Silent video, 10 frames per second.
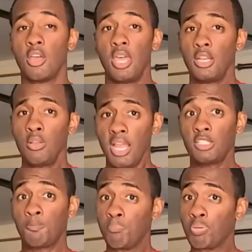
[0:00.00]

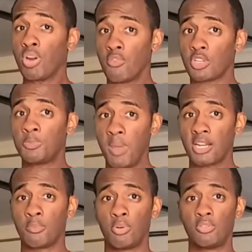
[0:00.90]
That's pretty
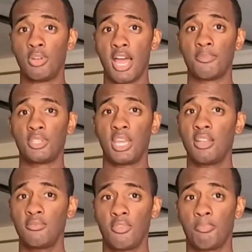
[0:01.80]
respectable, you know what I'm
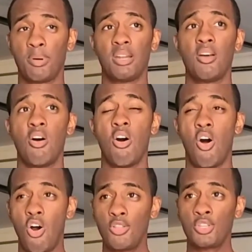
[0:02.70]
saying? But
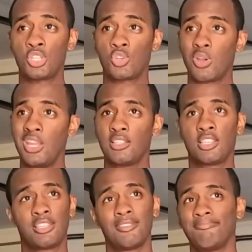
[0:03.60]
on the streets,